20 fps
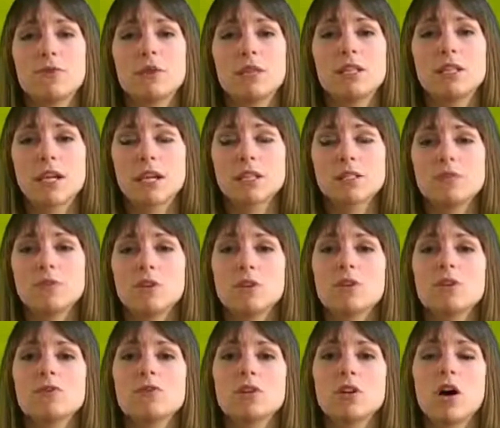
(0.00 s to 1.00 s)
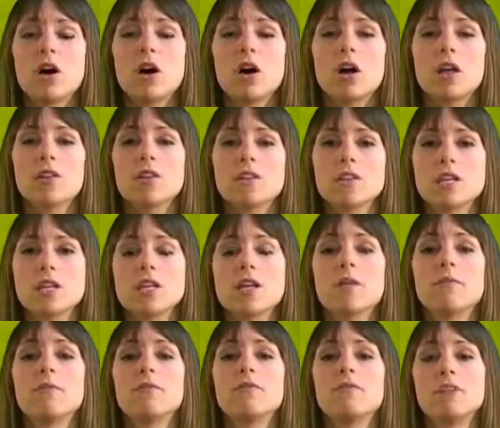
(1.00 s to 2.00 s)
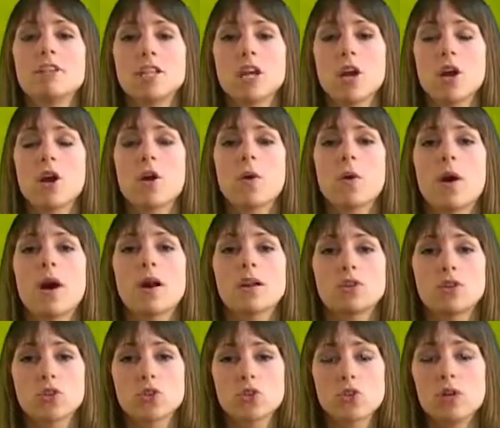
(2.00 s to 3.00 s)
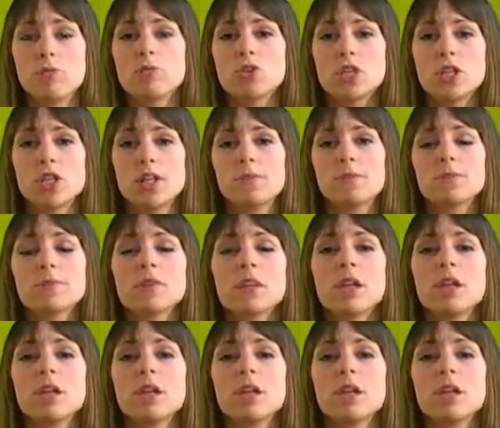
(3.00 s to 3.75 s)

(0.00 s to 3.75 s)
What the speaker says: index foods on the video description.